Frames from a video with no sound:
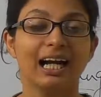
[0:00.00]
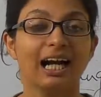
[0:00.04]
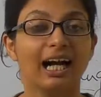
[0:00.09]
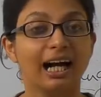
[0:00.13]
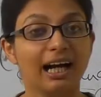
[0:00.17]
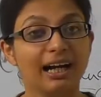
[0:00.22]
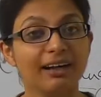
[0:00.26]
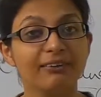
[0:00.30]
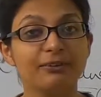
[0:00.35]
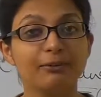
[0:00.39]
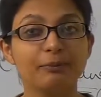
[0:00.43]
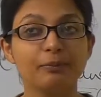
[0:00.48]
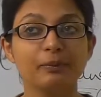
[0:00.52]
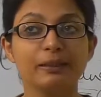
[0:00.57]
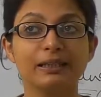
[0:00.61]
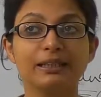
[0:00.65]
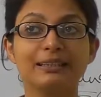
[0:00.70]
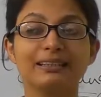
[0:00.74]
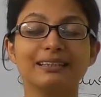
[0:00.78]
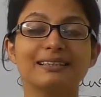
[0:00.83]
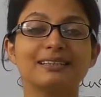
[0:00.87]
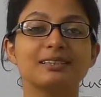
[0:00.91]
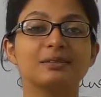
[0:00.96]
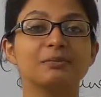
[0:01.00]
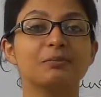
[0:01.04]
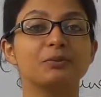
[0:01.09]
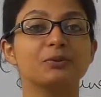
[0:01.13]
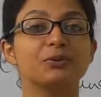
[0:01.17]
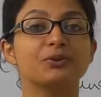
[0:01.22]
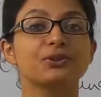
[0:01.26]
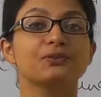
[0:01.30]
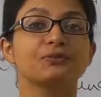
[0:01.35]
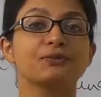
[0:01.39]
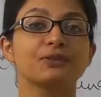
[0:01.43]
Hyderabad is a
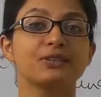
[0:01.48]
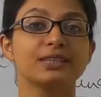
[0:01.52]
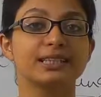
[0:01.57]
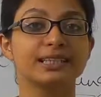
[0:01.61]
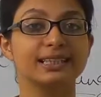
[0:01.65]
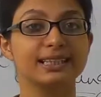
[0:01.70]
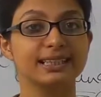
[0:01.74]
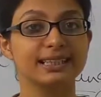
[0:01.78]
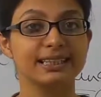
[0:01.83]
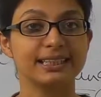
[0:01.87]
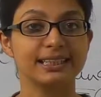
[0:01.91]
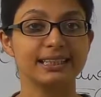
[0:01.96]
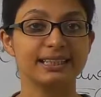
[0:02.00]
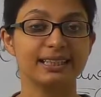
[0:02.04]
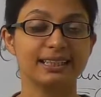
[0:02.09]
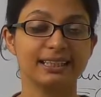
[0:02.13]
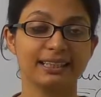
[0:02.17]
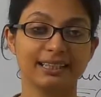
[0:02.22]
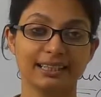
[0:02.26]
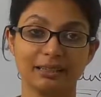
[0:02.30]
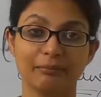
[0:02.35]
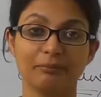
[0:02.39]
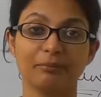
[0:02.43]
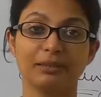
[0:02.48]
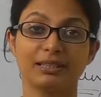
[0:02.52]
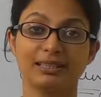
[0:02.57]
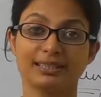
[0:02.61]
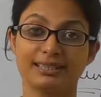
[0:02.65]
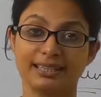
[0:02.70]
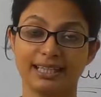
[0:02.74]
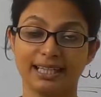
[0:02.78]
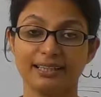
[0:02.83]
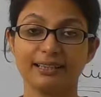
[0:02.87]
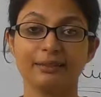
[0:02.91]
beautiful city can be
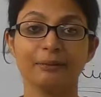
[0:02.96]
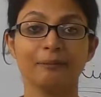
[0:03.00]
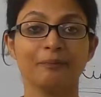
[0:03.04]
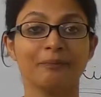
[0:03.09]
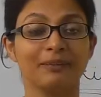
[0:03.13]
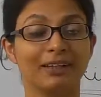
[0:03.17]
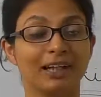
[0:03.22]
said